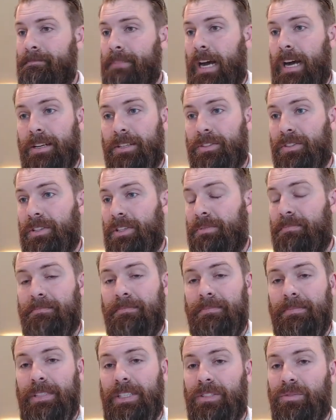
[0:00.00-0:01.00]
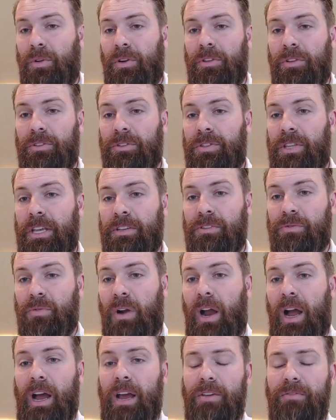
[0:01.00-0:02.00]
honestly it's one of those things
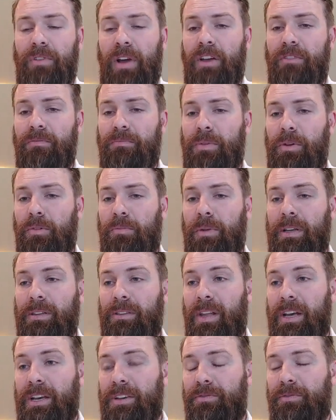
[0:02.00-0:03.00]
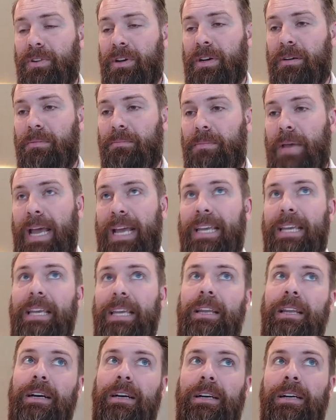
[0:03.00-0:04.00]
where I've I've built my life uh, back
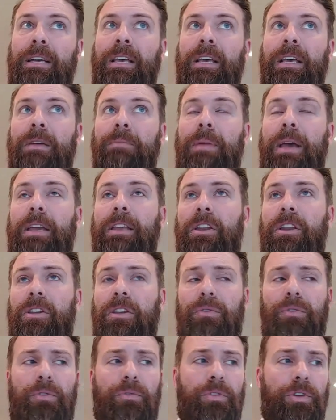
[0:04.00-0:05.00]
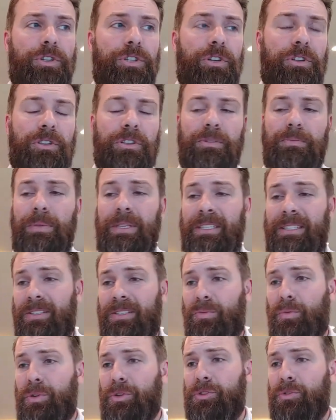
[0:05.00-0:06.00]
in uh, back in a different version of this
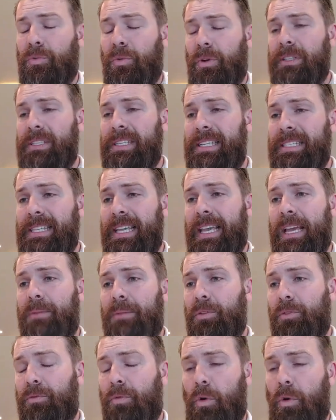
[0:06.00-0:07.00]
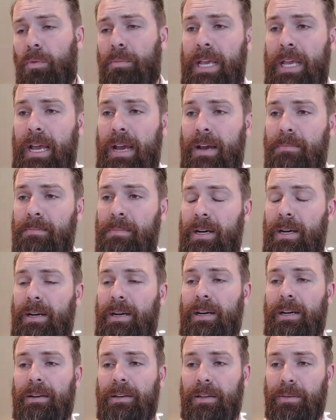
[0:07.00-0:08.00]
business. We used to work 6 a.m. to 4 p.m.
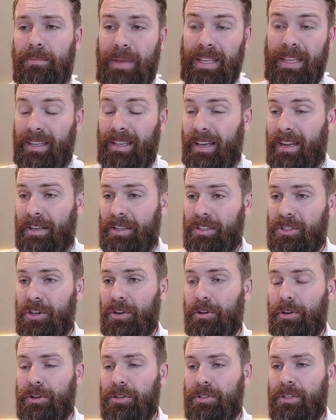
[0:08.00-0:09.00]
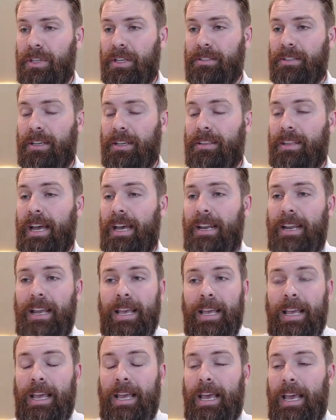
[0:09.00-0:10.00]
Uh, mainly on exteriors, things like that.
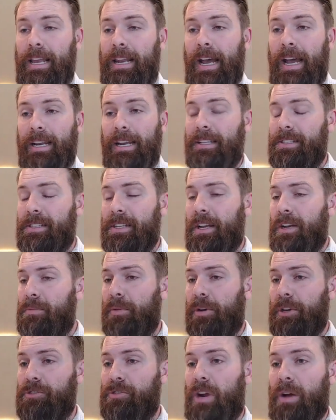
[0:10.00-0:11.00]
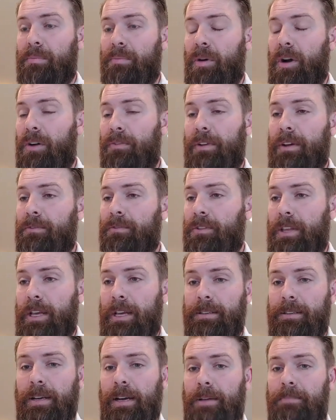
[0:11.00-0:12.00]
And I didn't see anybody drop off after
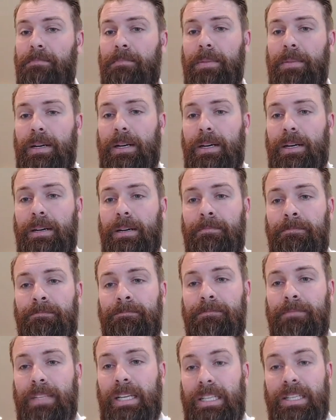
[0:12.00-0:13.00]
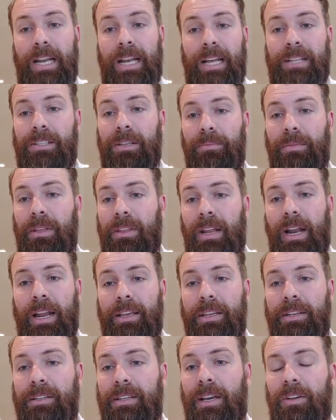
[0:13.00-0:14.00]
that time. Um, it's not something that I
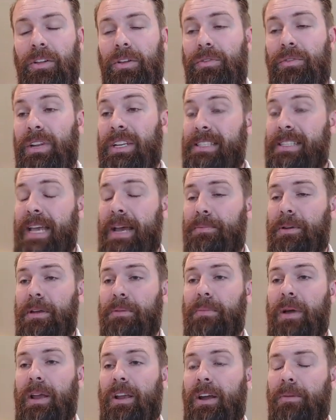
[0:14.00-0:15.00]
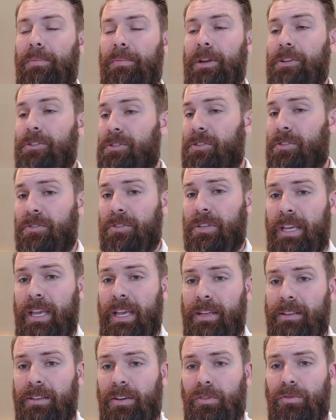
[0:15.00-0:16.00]
can tell. If it is happening in my company, you certainly
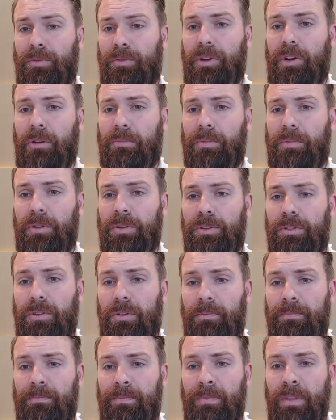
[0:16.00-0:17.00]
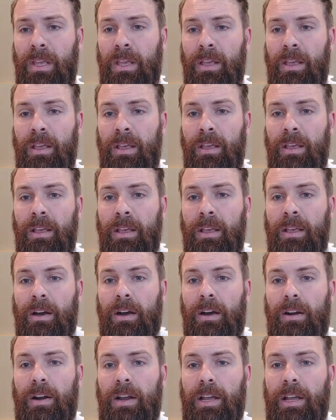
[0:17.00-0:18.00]
can't tell from the numbers. So,
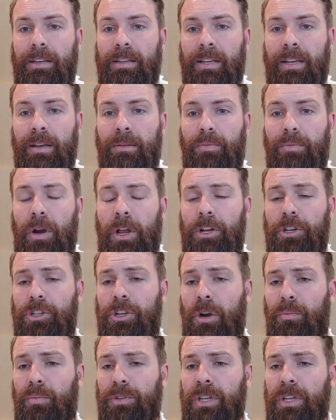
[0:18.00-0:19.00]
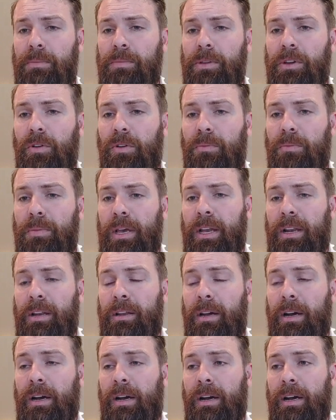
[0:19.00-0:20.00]
all right, Brian Sharp, what time do you go to
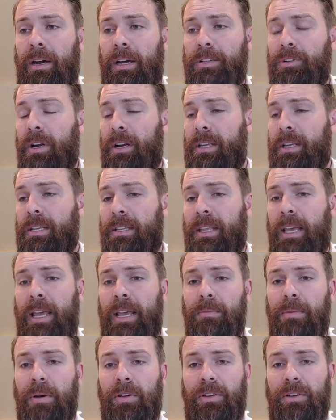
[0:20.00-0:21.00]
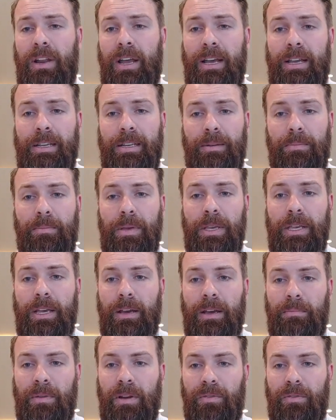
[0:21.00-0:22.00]
bed? Uh, I try to hit the hay about 9
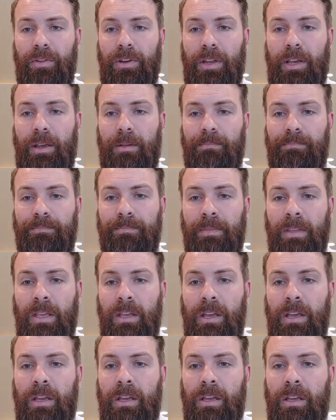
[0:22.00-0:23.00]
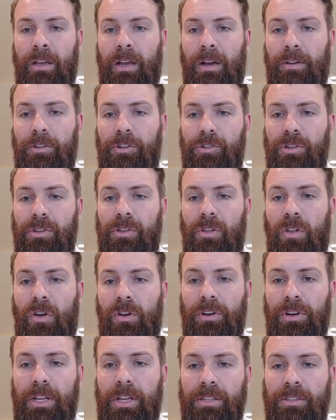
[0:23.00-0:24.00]
p.m. every day. How do you address
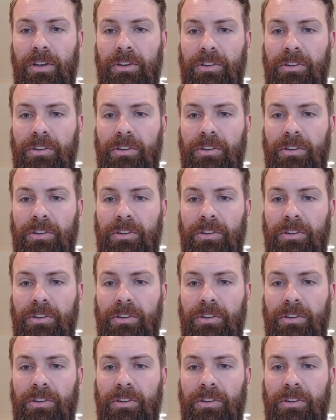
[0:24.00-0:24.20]
longer days in